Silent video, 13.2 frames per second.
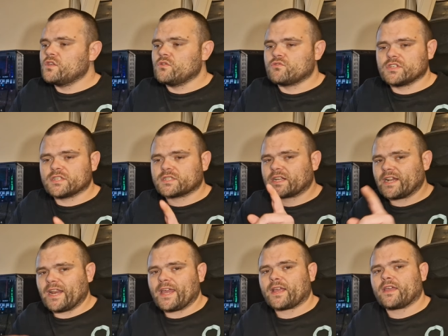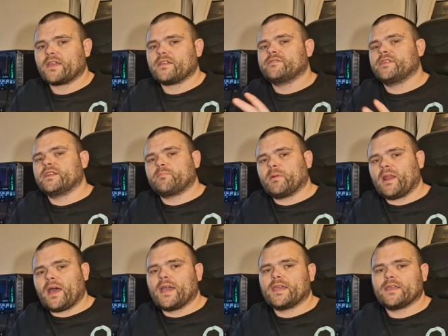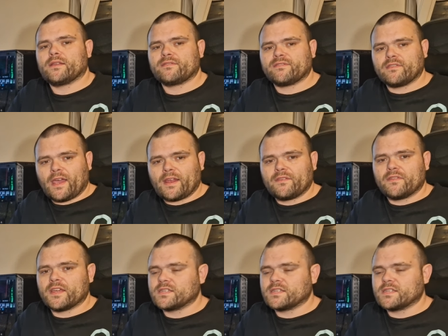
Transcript: You just click and then apply, done.